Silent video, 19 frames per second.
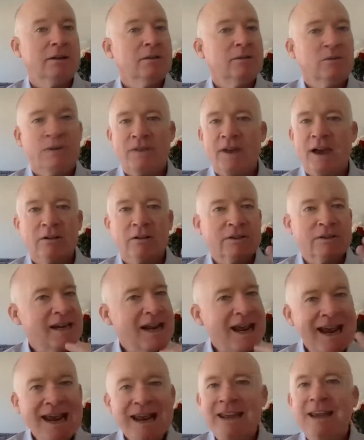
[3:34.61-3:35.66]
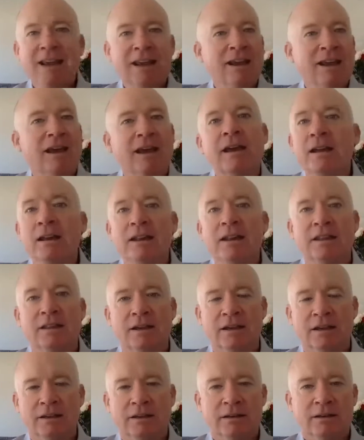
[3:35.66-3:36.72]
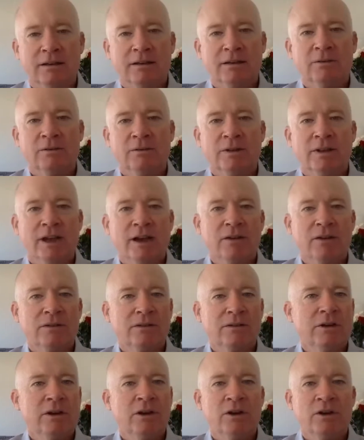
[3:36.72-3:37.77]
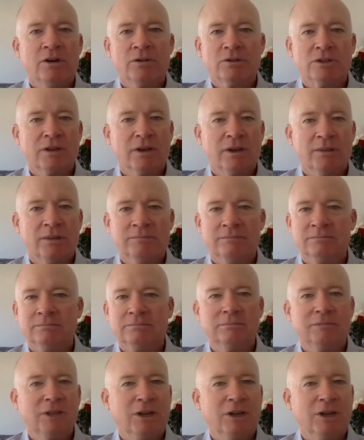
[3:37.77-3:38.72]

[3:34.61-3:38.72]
without taking anything, without some